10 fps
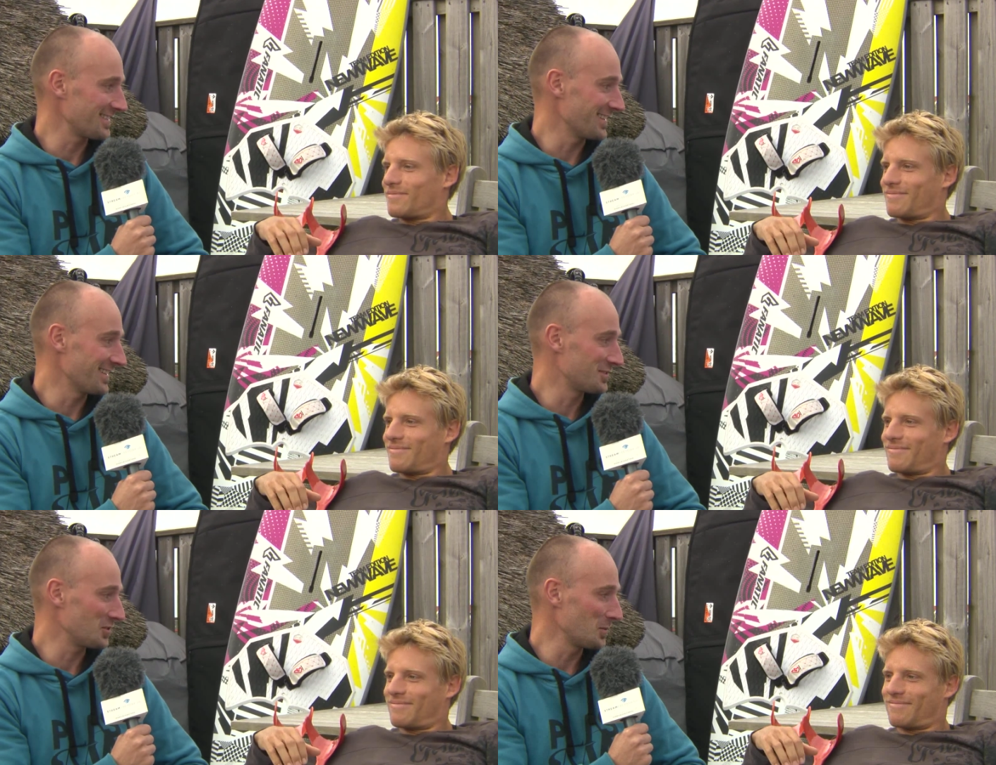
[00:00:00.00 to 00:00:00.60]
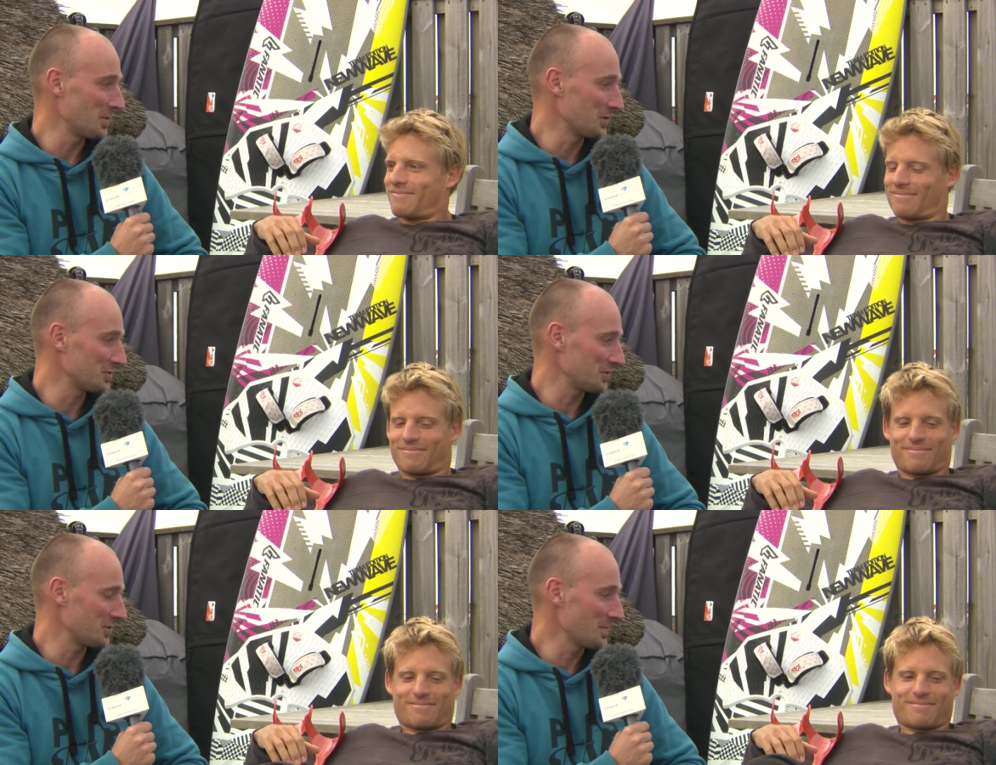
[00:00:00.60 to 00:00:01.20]
Speaker 1: at uh, Topo,
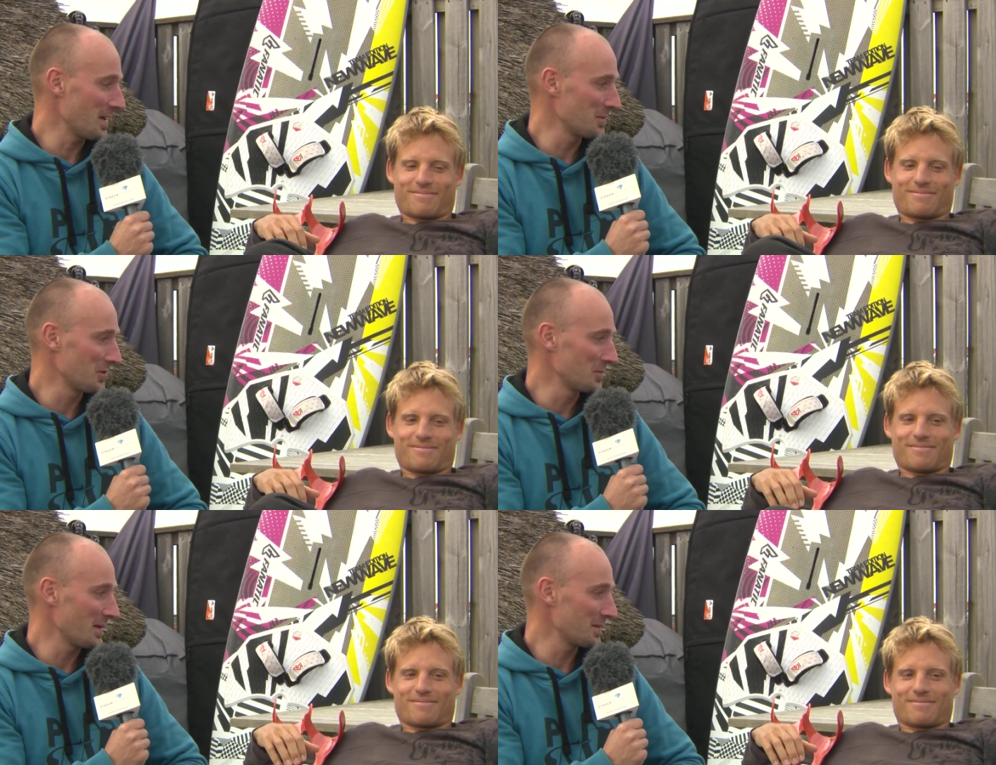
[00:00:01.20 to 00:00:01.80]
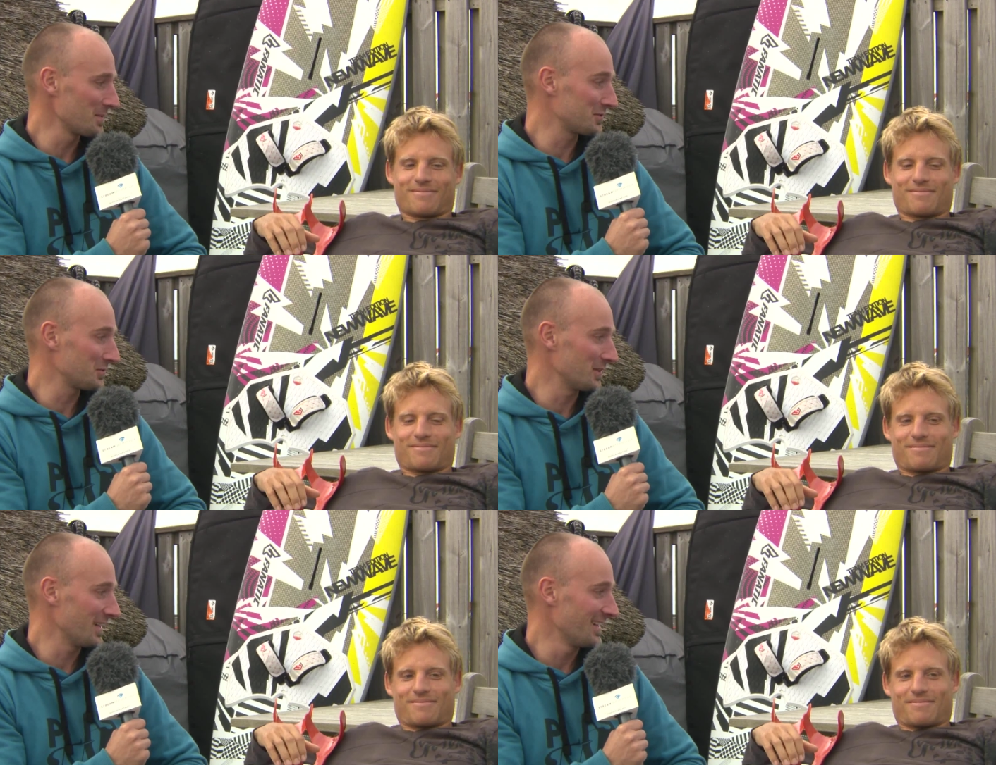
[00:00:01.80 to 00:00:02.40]
so maybe you'll be able
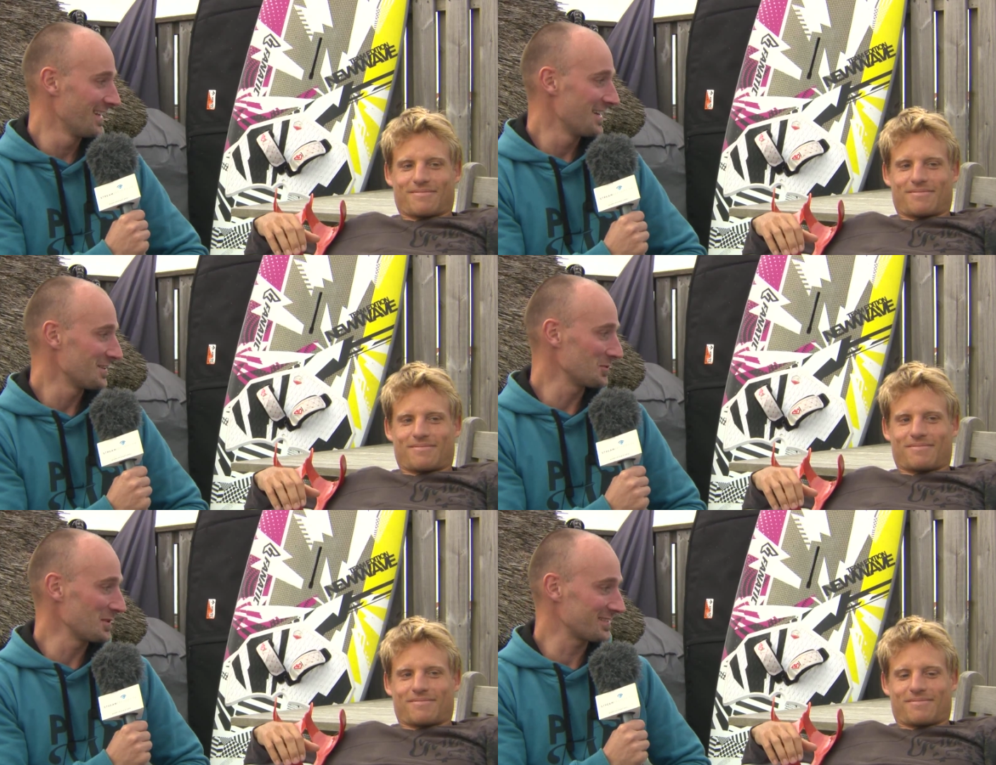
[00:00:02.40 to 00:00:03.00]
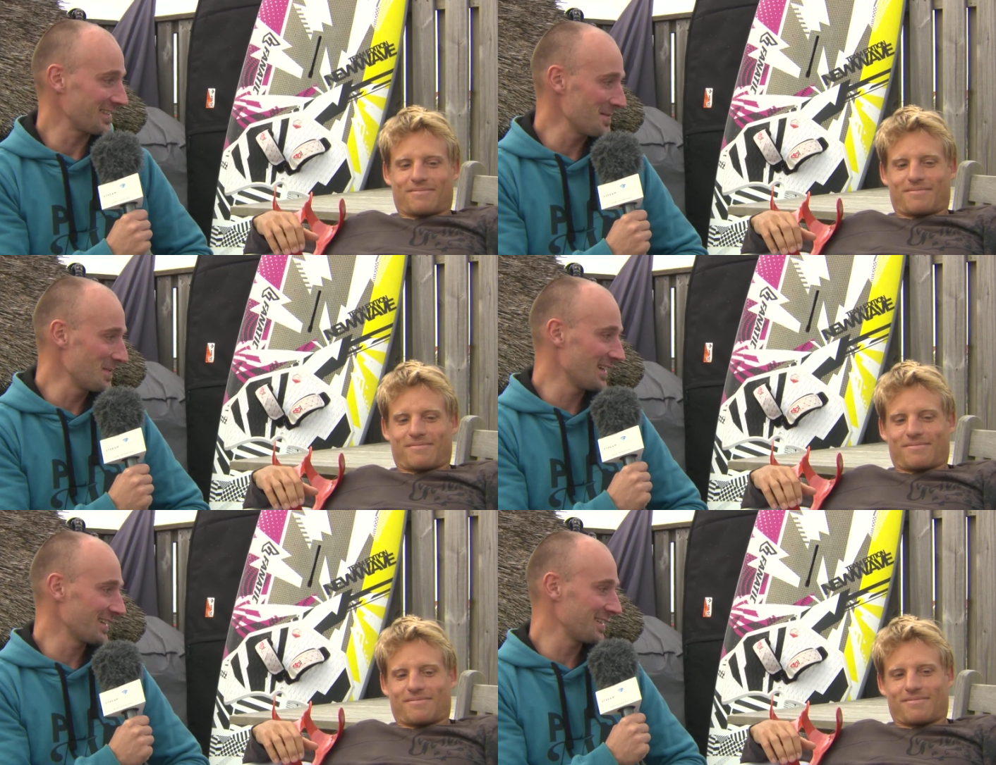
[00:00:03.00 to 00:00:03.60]
to uh, do the same
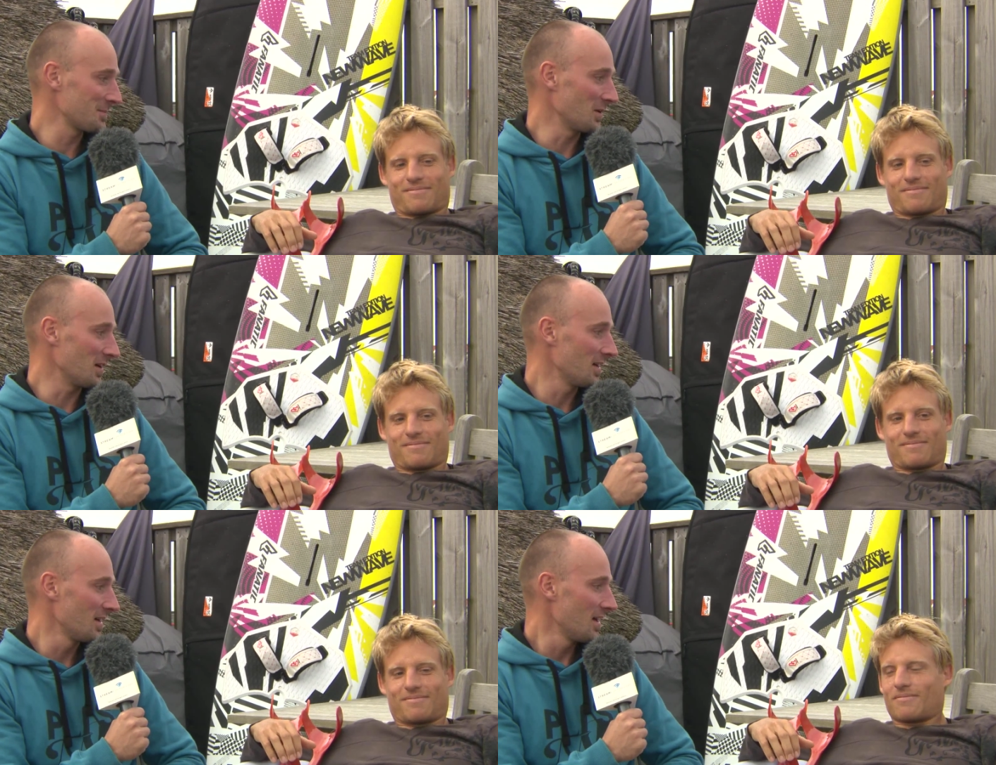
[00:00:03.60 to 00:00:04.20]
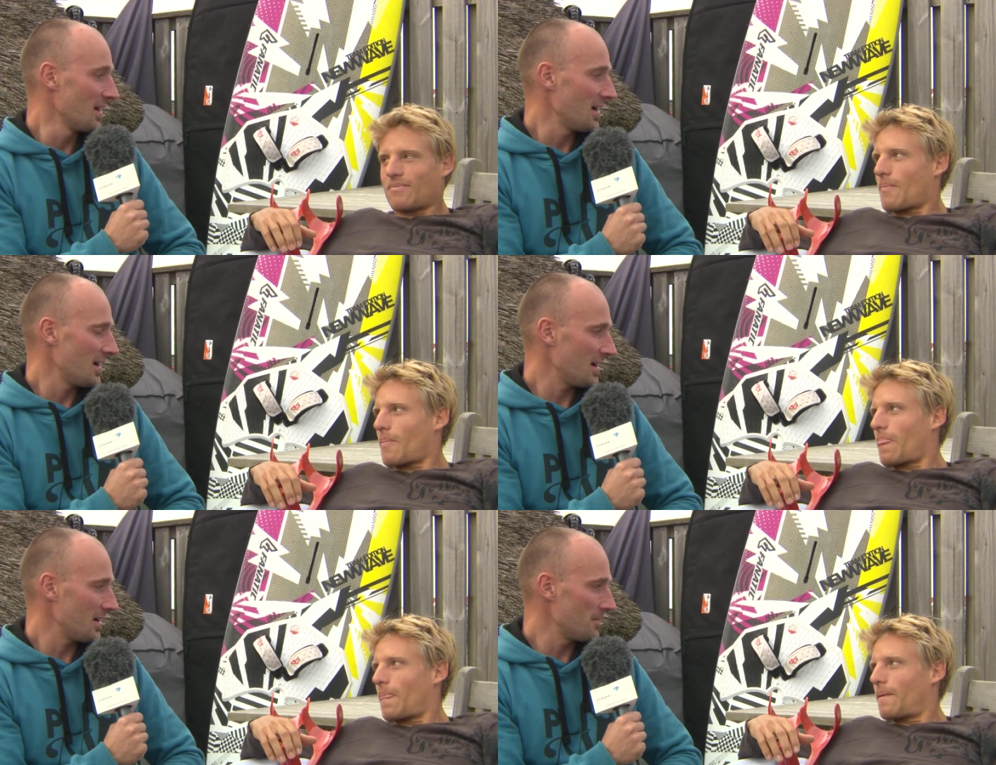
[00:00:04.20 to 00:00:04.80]
here in Klitmøller.
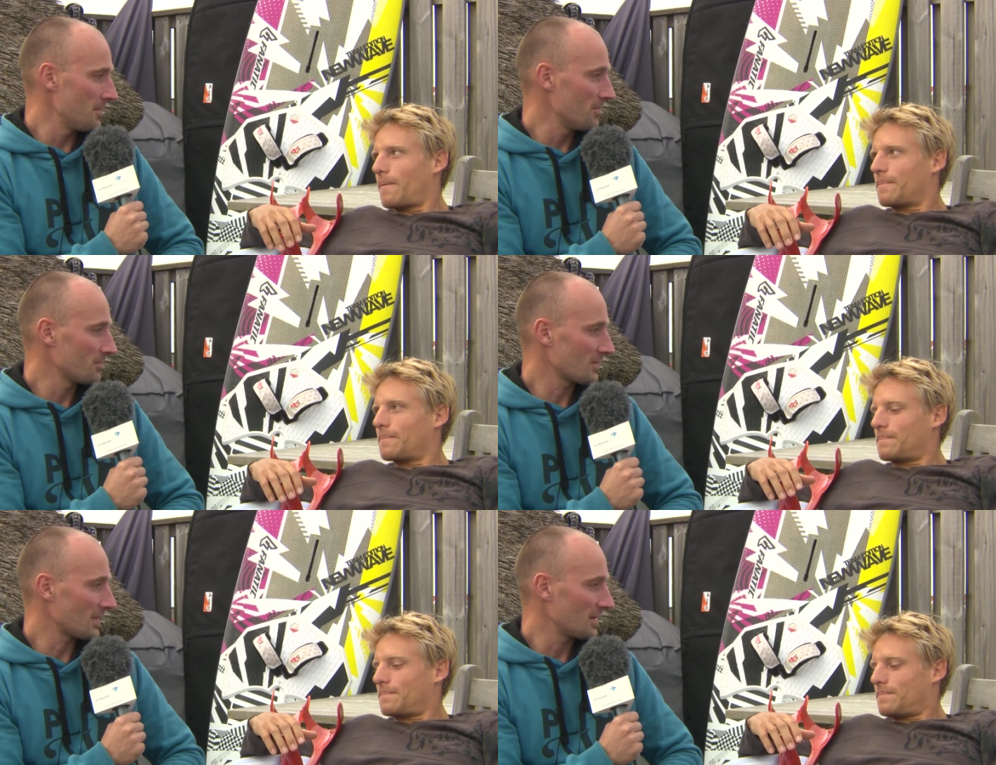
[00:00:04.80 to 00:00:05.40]
Um,